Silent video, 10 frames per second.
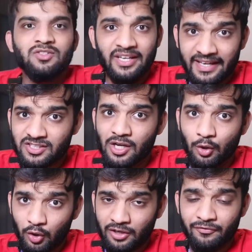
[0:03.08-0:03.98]
So in case you're
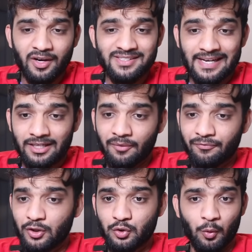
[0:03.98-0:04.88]
looking for a
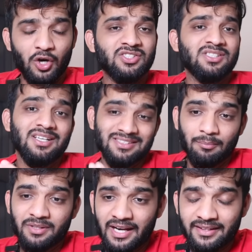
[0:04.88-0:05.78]
setup which works
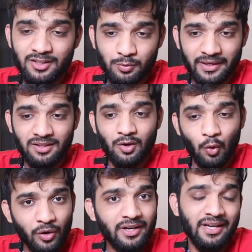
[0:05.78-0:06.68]
something like this, where the
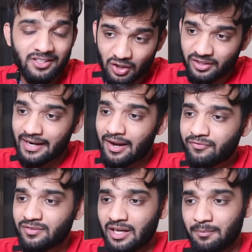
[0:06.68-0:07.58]
code is on the
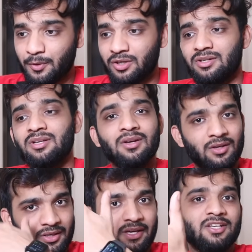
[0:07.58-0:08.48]
left, the input
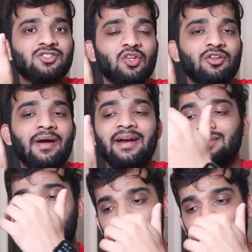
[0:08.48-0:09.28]
is on the right, and the